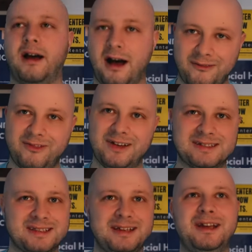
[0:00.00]

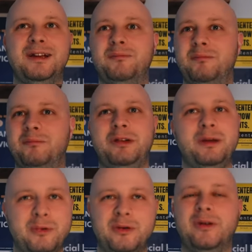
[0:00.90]
Obviously,
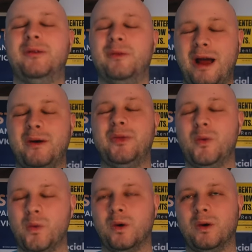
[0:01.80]
people around the
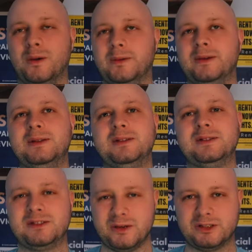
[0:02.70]
world
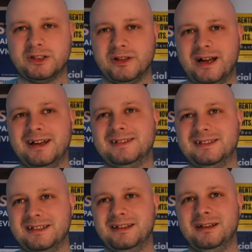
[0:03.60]

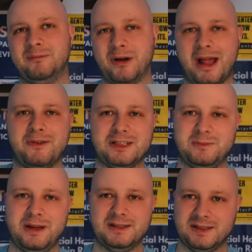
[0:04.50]
socialize in private
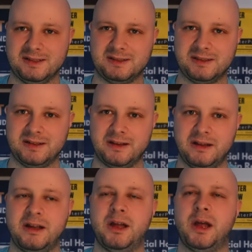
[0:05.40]
spaces,
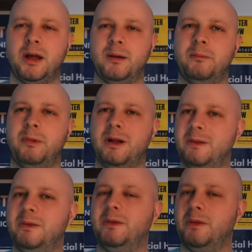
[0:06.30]

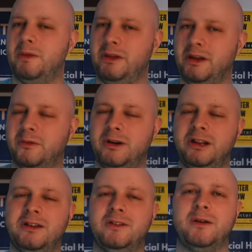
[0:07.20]
but the
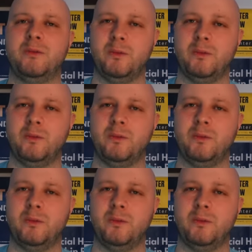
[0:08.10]
ingredient that